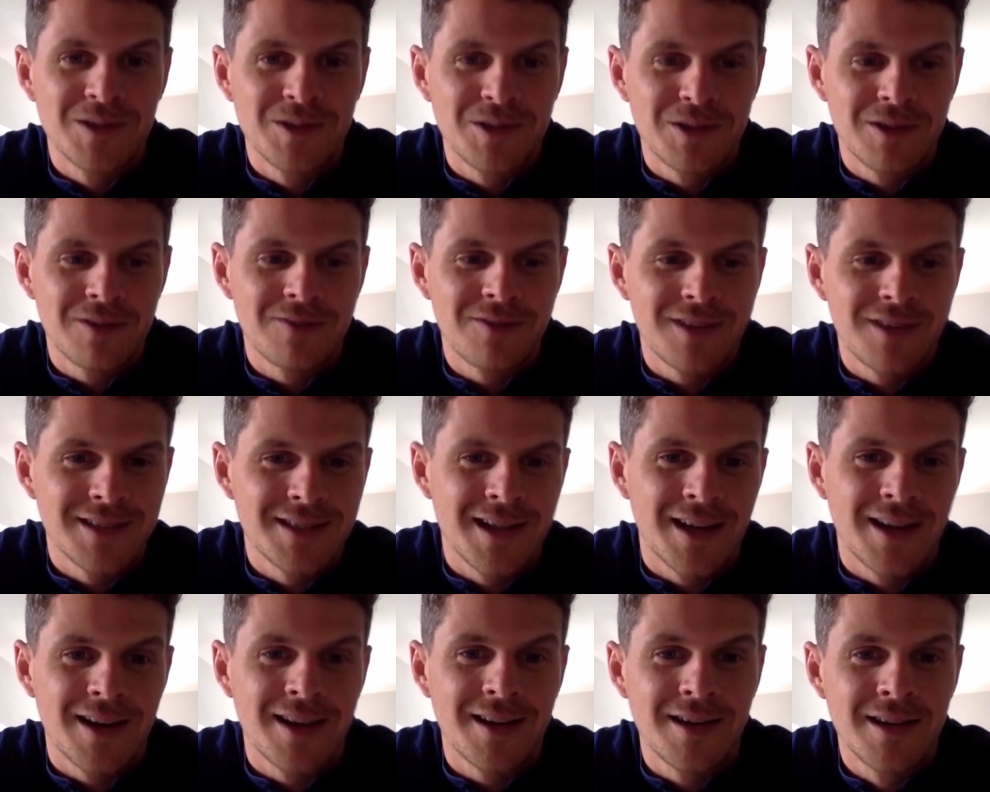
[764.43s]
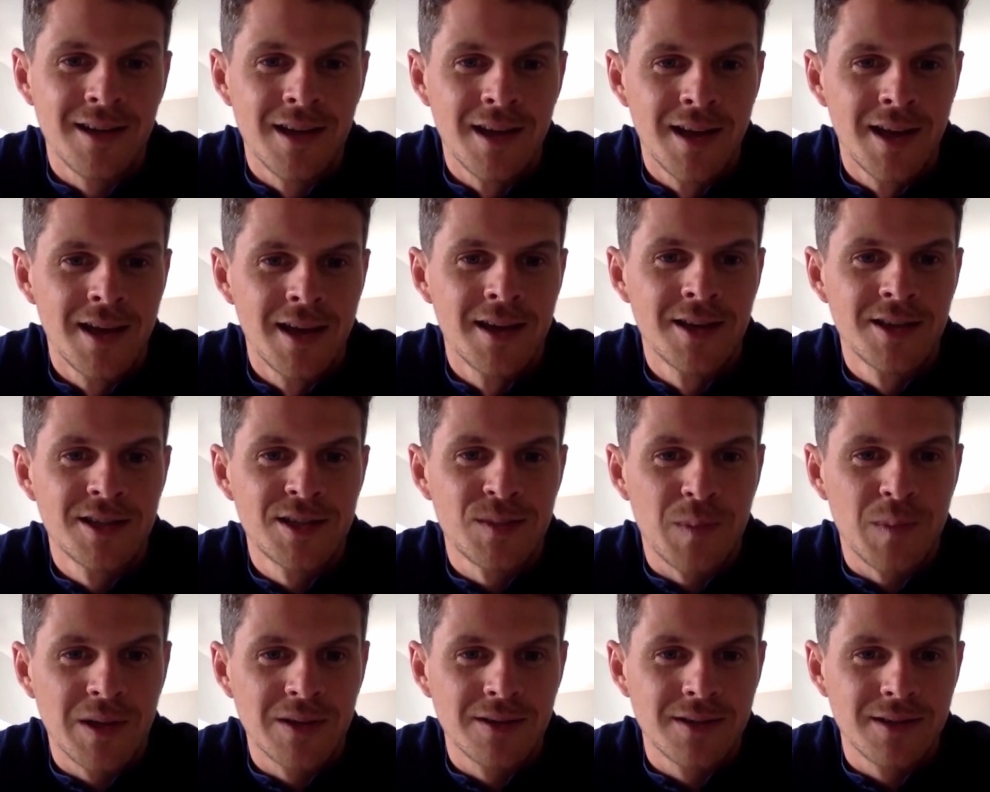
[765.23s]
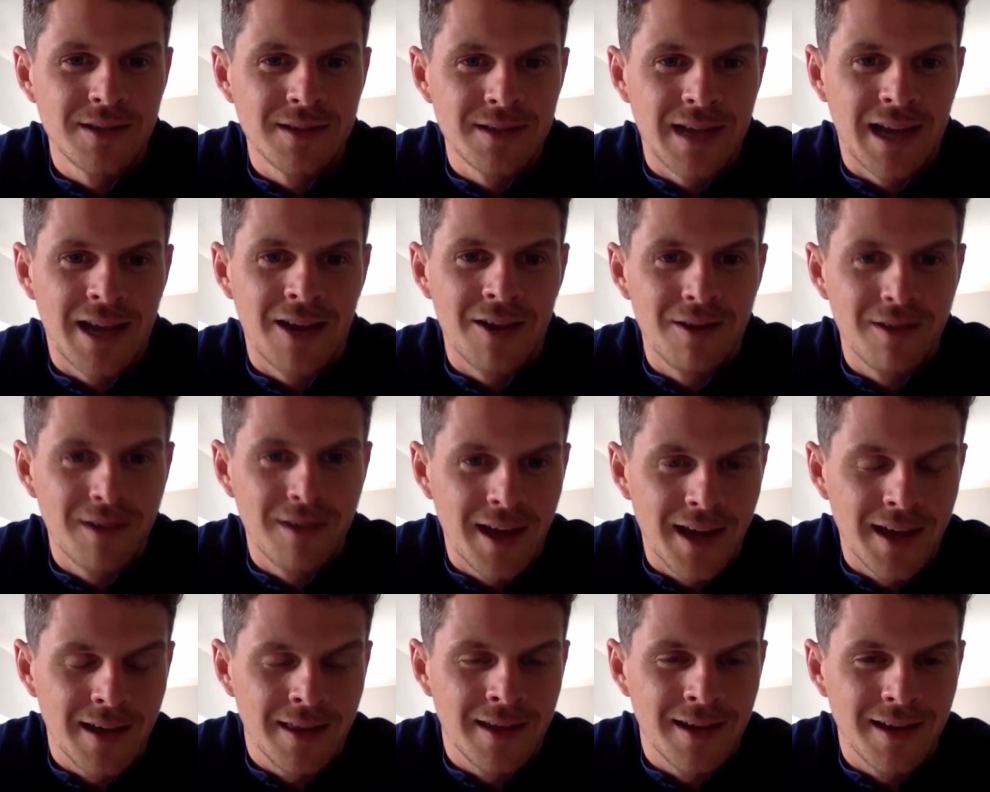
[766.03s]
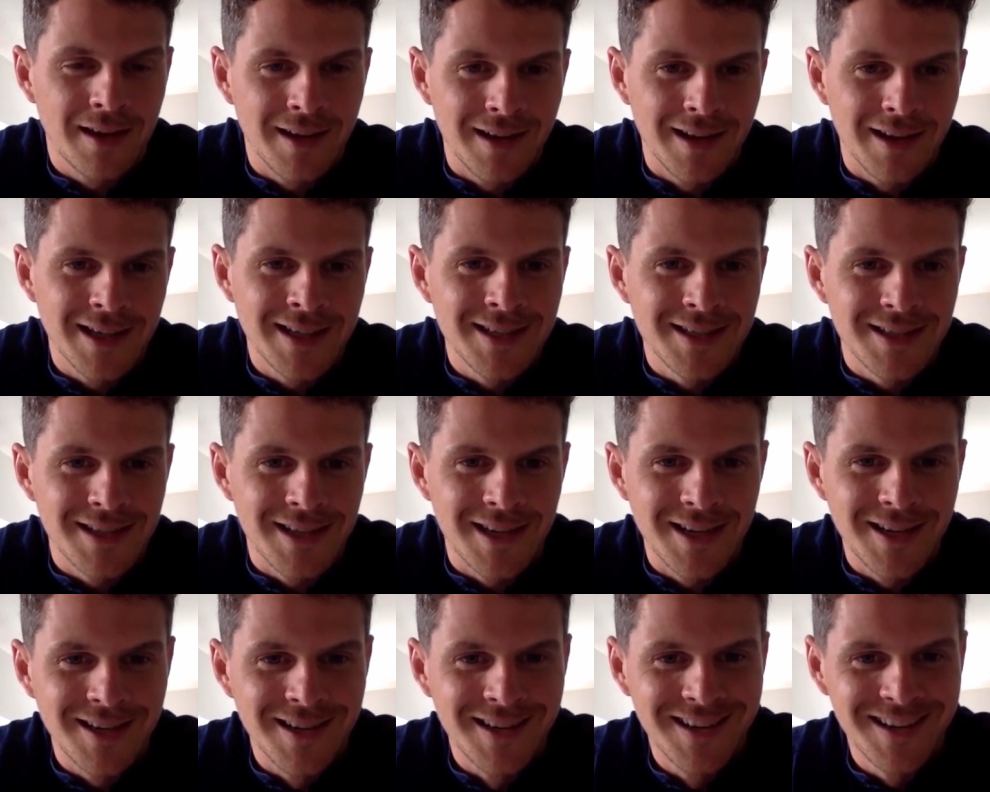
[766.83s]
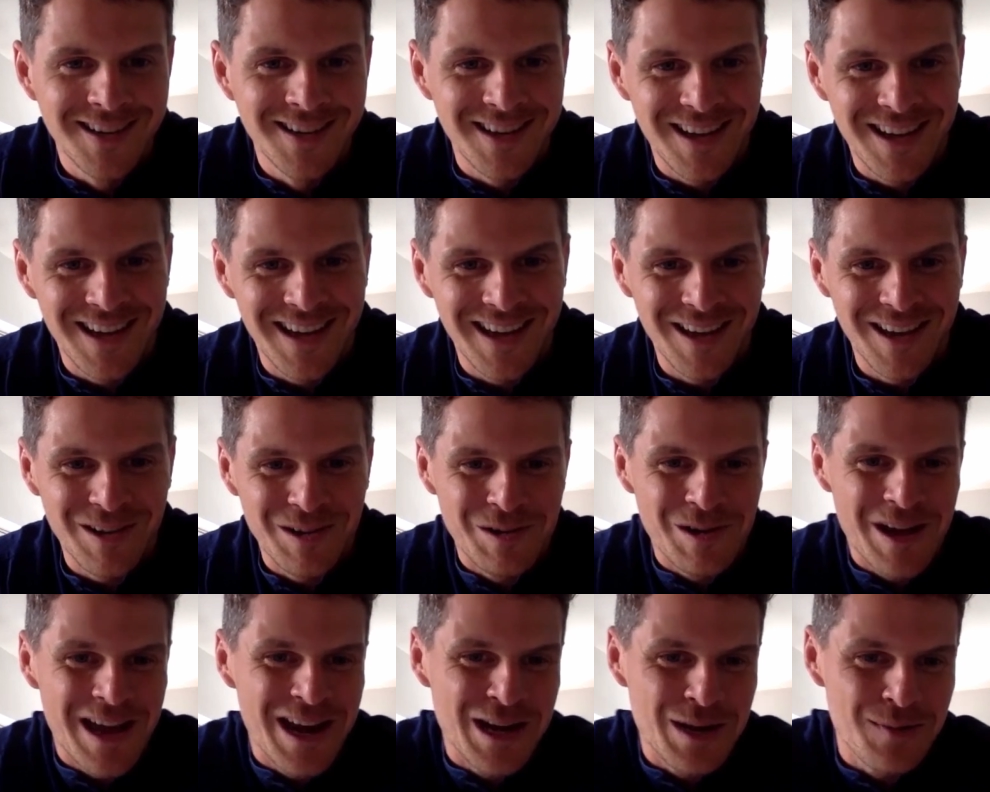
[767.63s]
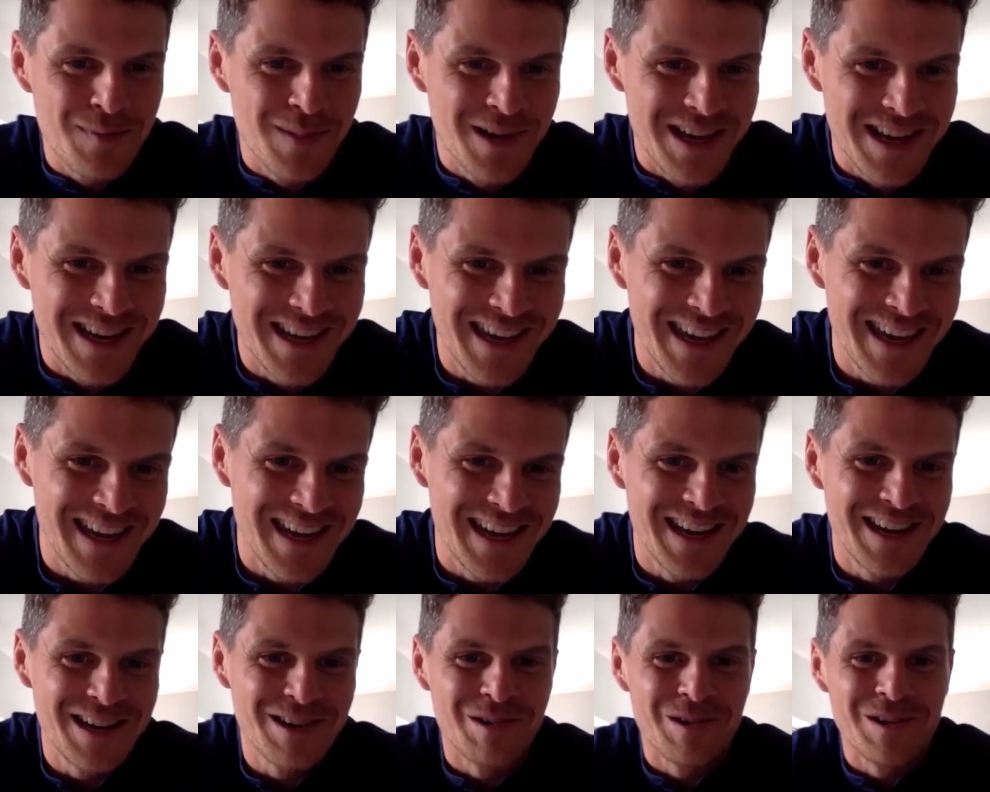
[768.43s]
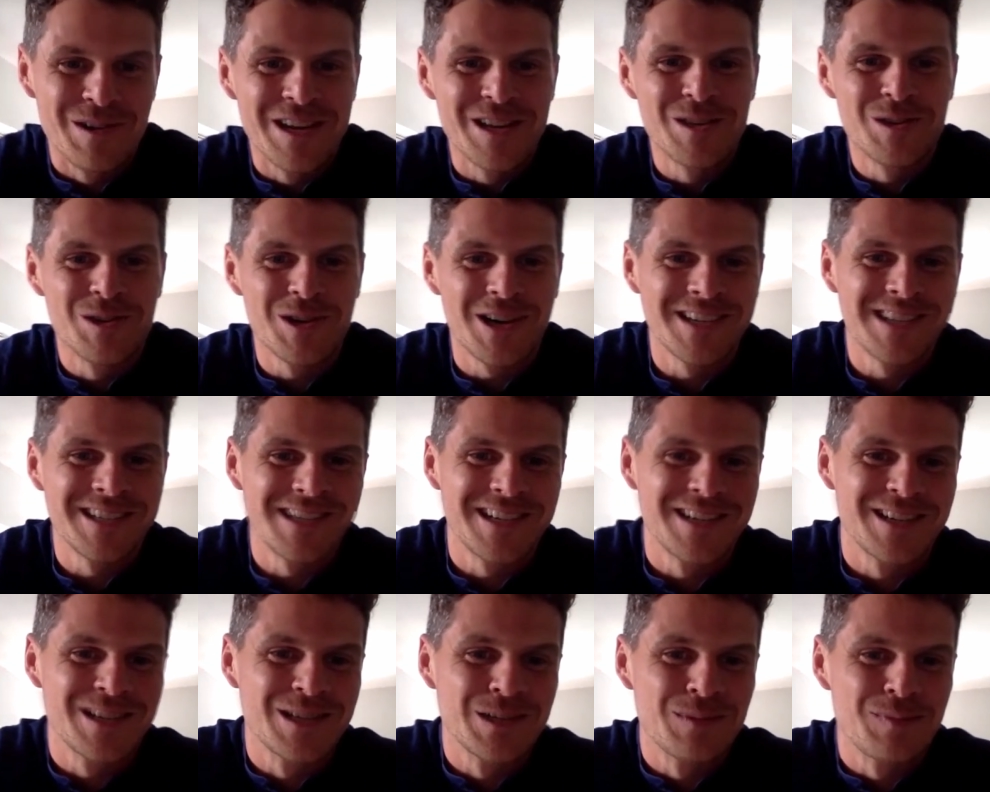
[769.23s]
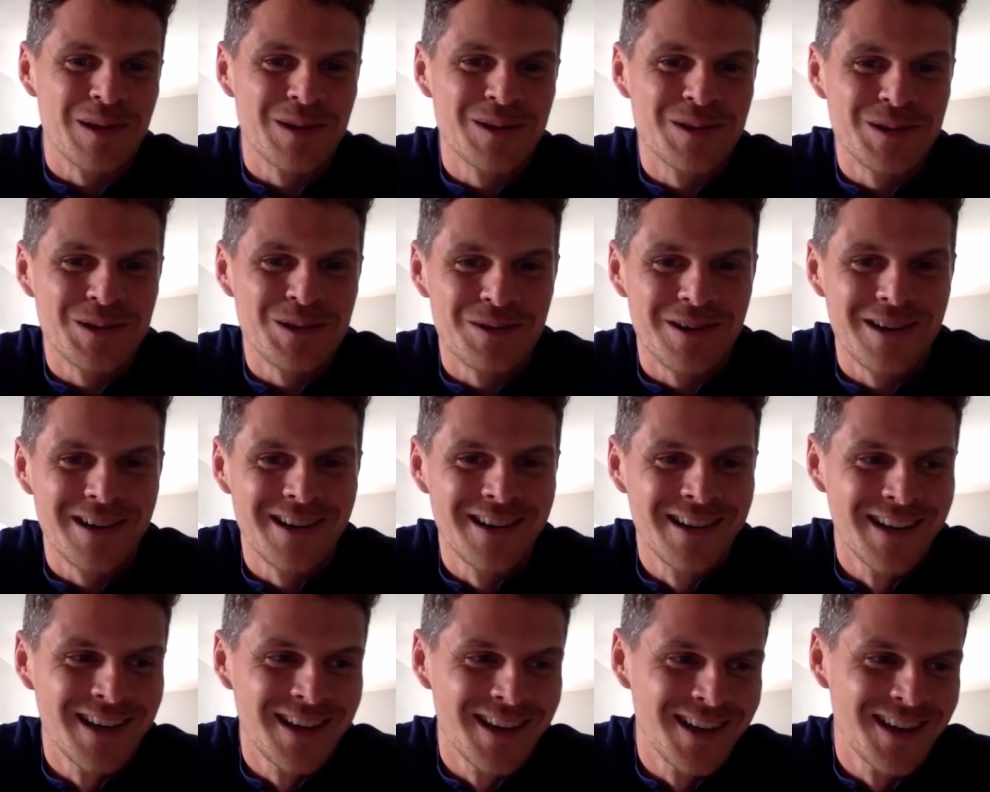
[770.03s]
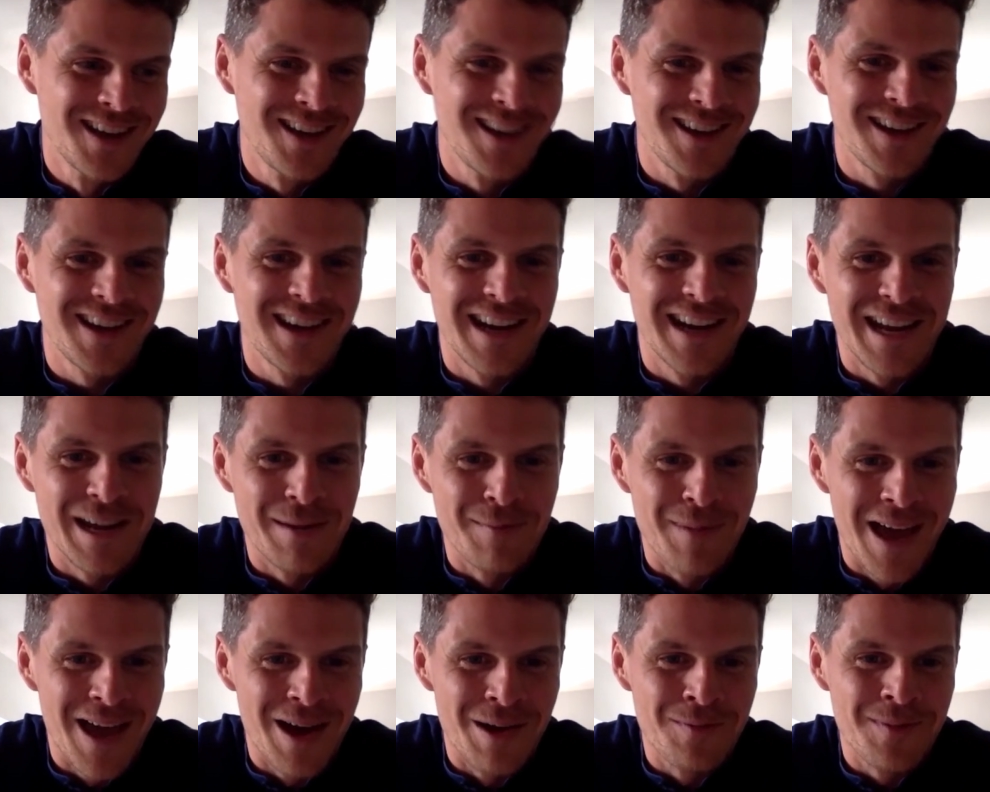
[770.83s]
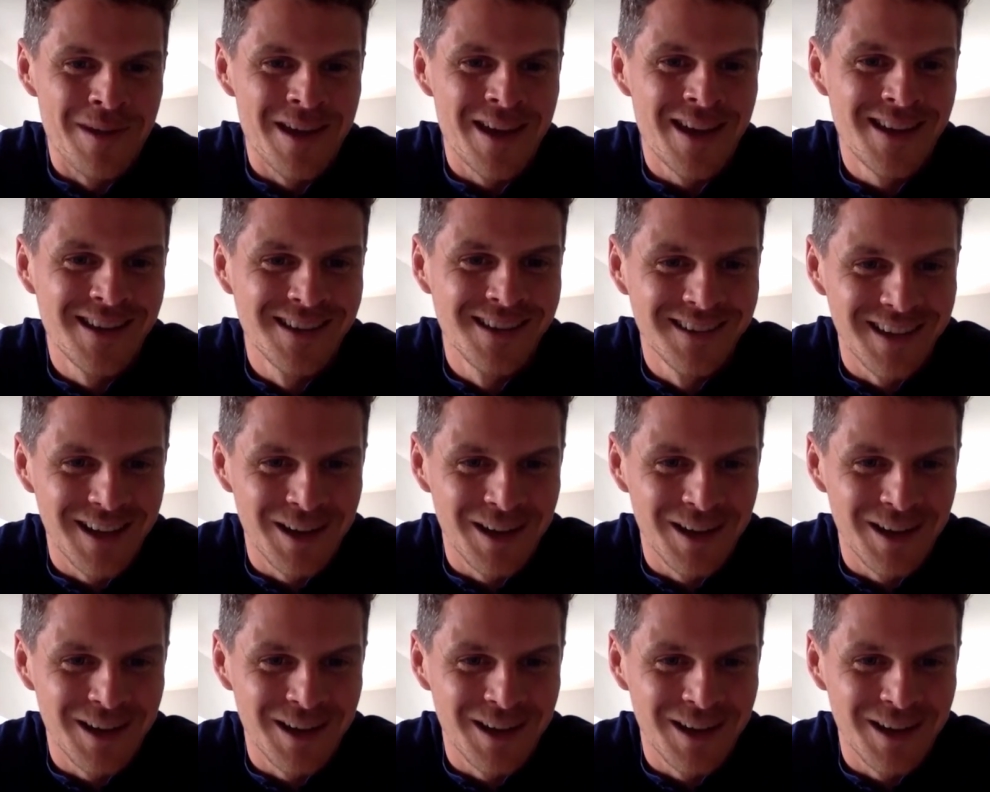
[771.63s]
So if there's any sponsors out there that are listening or anybody keen or interested in sponsoring, you can email me.